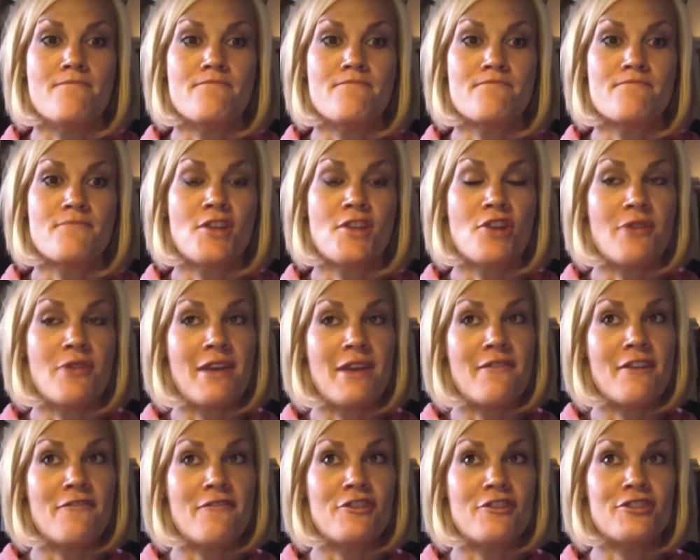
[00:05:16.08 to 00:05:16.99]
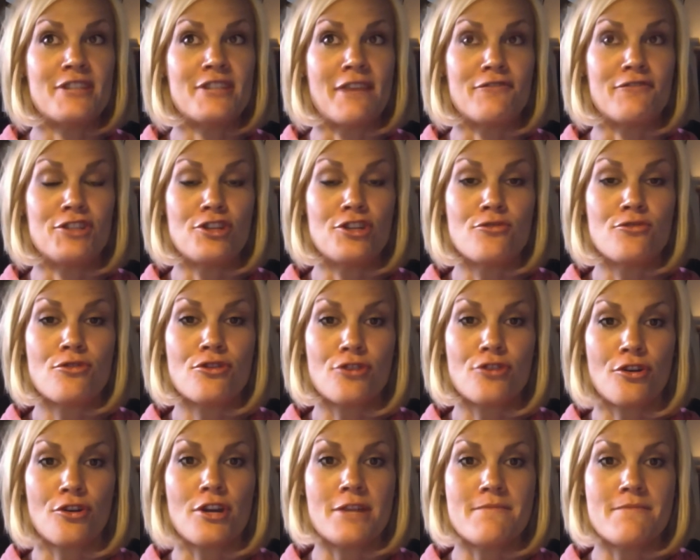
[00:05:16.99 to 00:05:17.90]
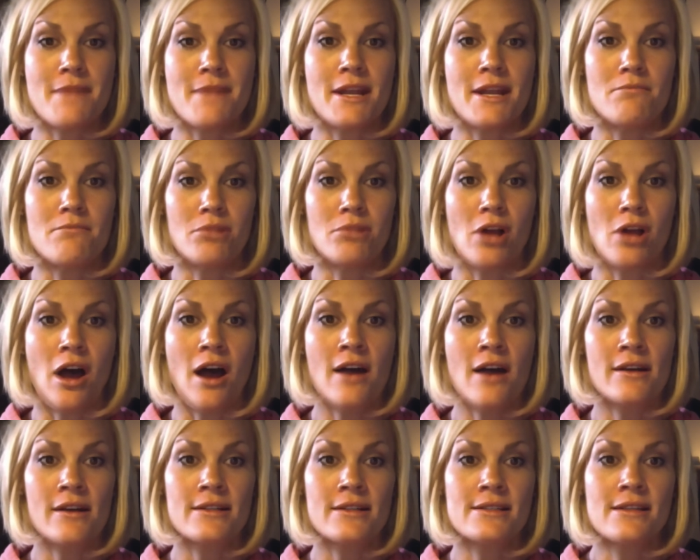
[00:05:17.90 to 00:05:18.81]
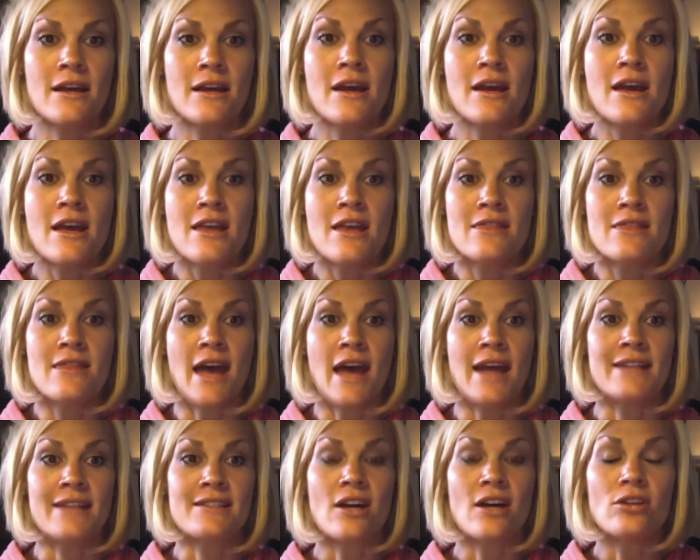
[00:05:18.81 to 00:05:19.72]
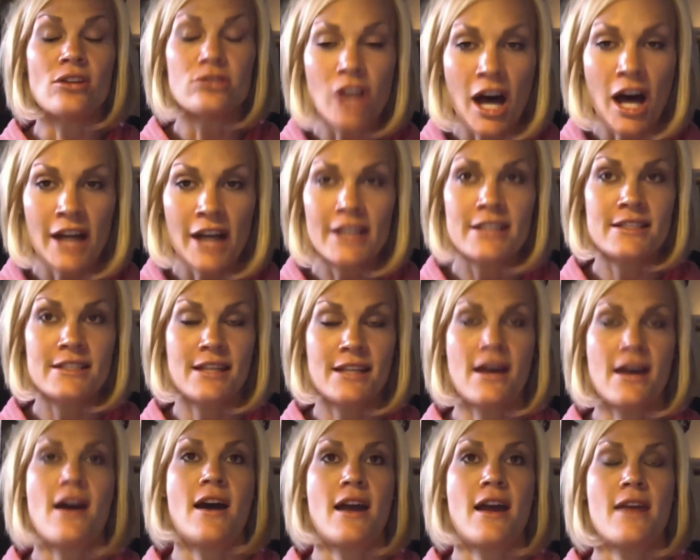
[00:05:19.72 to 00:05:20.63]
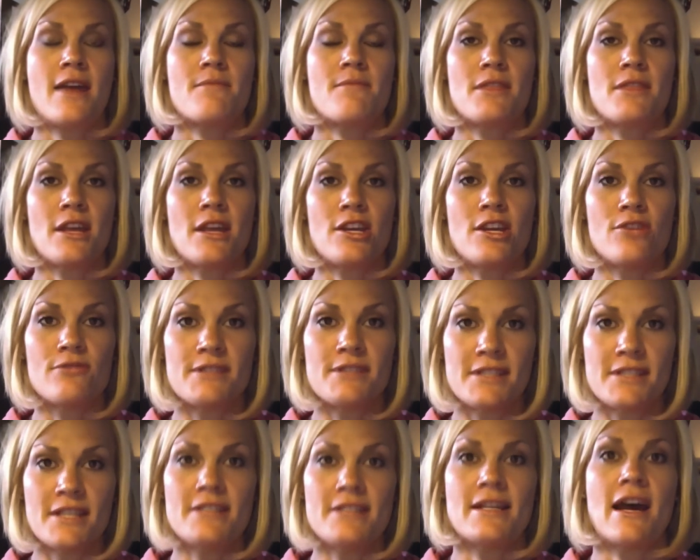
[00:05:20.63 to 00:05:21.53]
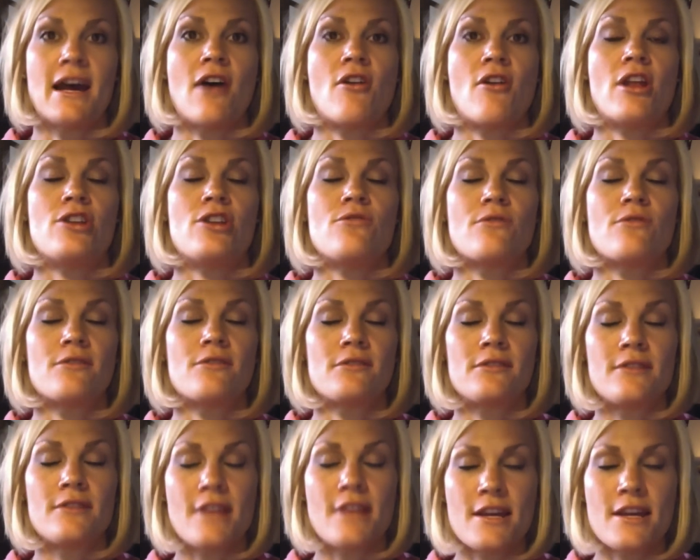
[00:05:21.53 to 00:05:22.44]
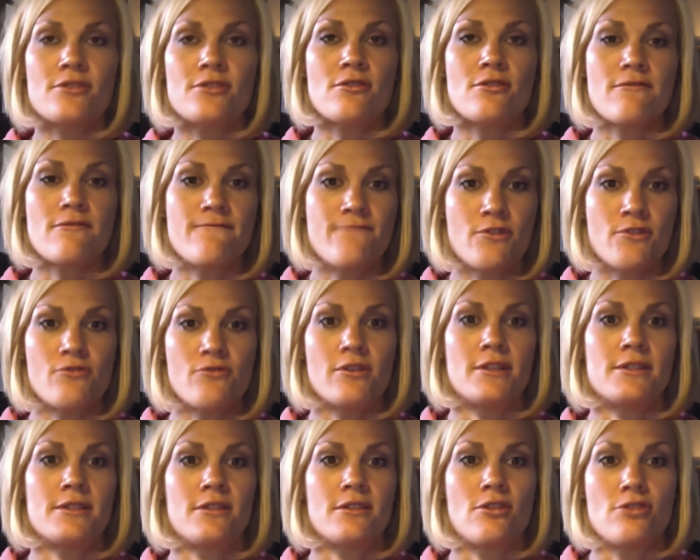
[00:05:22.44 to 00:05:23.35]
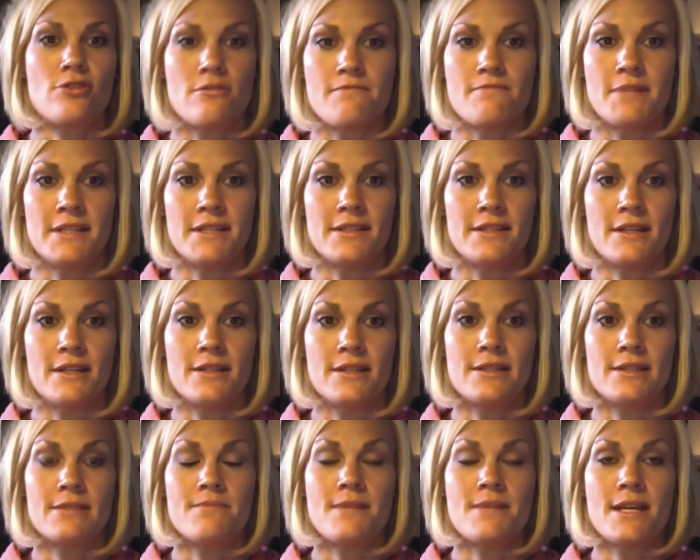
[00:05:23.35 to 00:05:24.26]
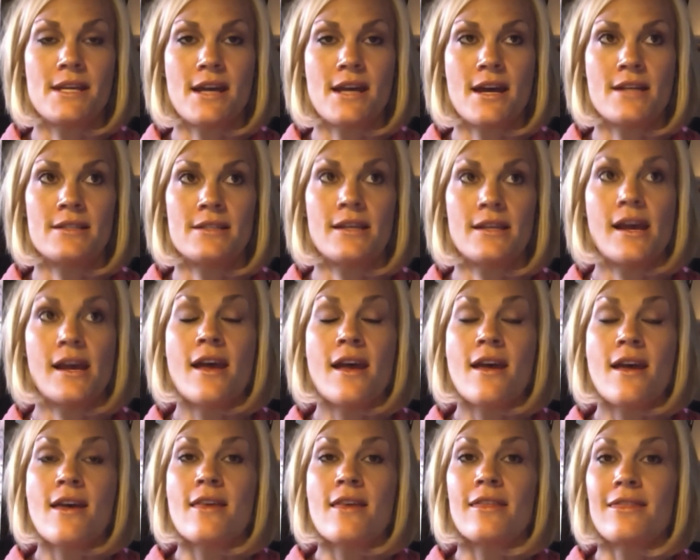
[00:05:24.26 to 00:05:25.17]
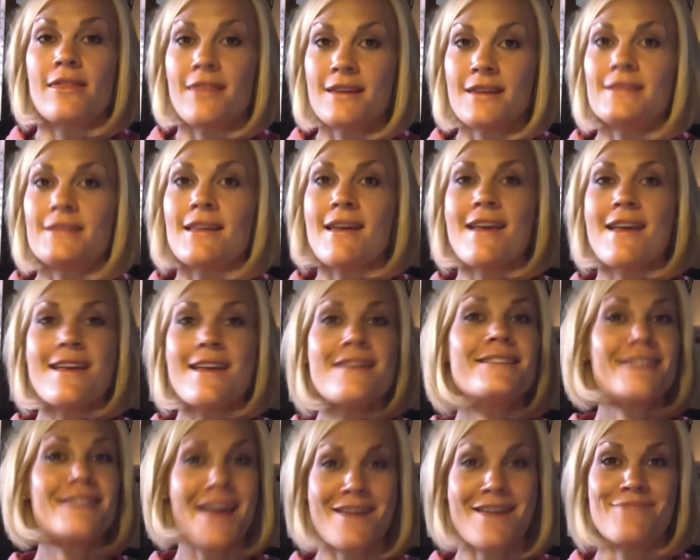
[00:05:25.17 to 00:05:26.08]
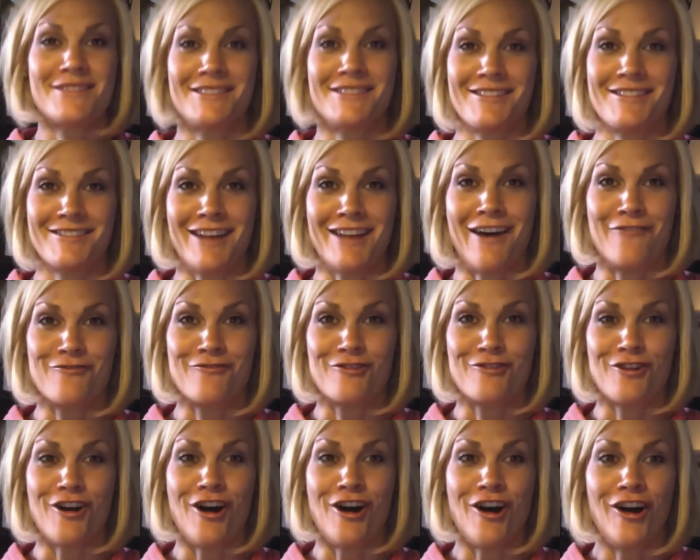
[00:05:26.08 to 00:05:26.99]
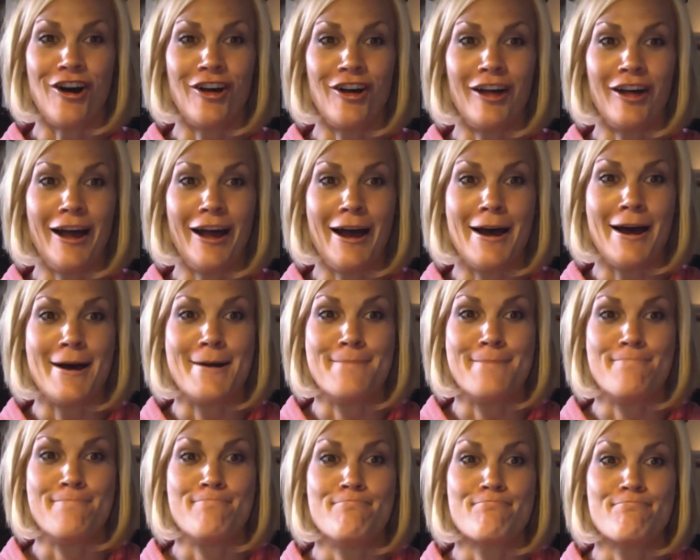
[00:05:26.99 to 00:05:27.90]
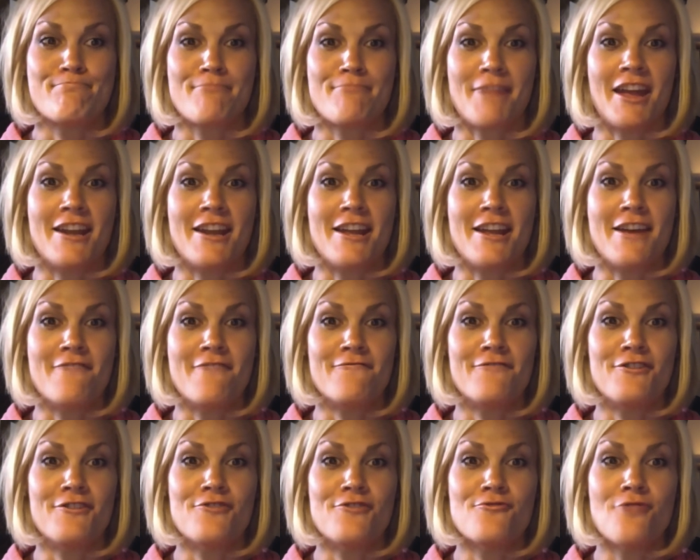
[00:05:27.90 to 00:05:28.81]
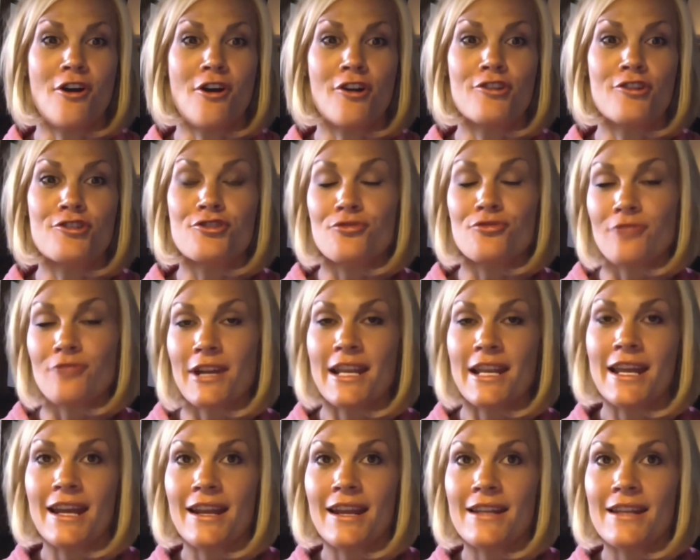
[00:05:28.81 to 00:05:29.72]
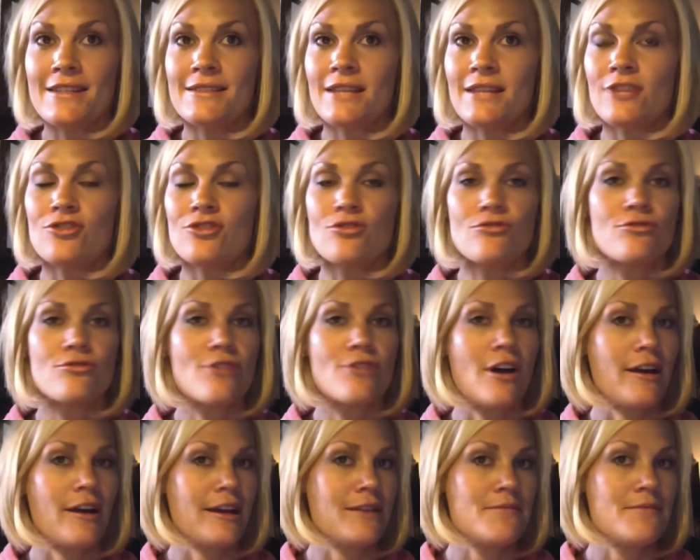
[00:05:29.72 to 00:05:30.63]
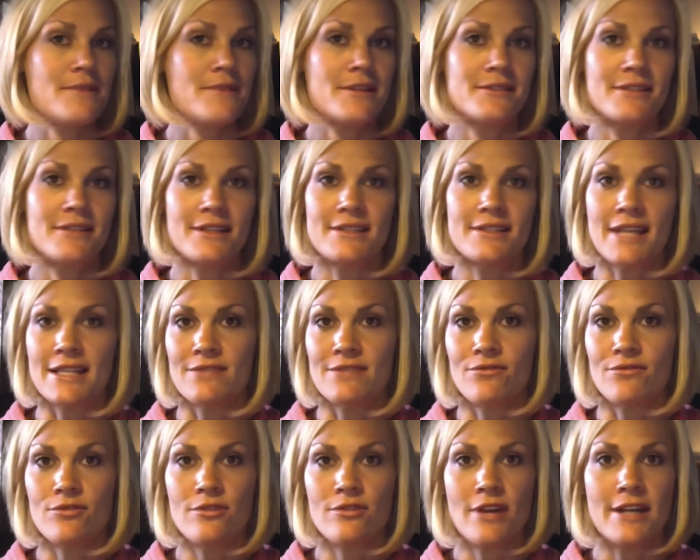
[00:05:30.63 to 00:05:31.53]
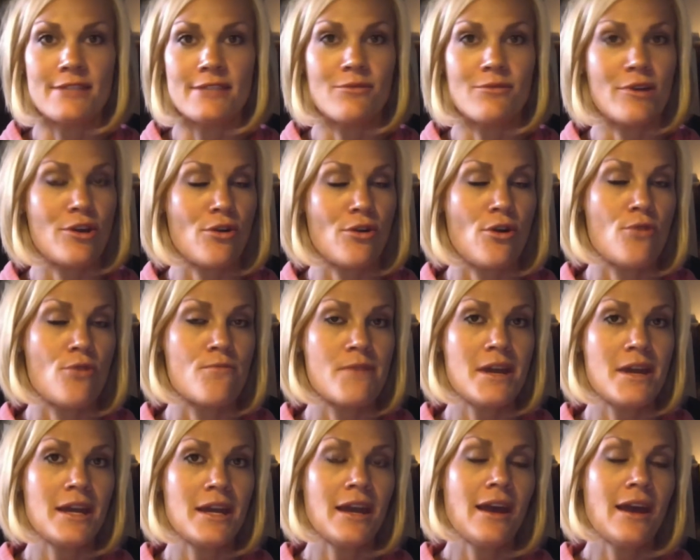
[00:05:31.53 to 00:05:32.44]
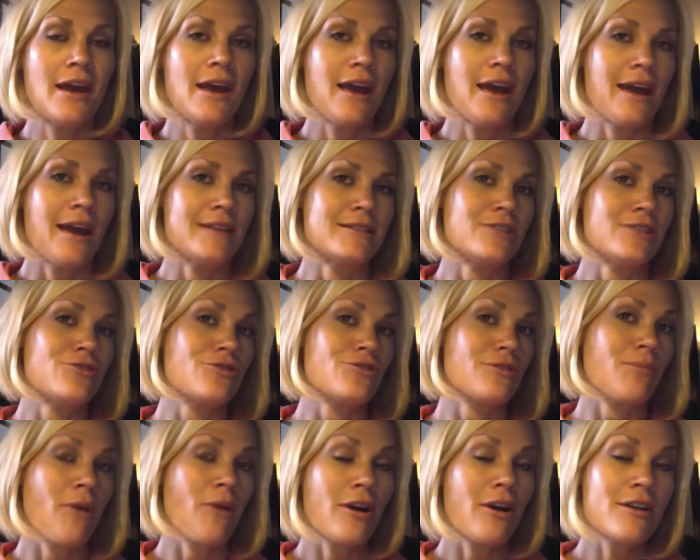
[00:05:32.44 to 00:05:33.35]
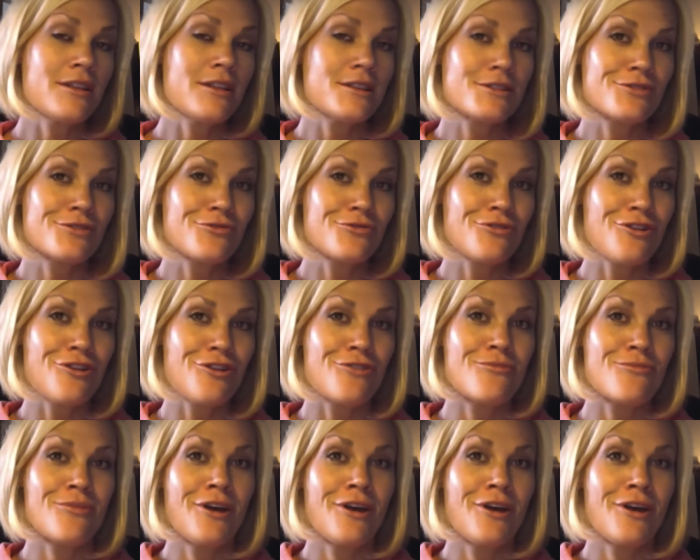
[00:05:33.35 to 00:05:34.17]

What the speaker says: even if you just have 2 30-minute blocks, that it's allotted time that you sit down and you are laser focused on your business, because this is a business after all. And if you aren't treating it as such, you're not going to be as successful as what you're hoping. And since you're a part of this group,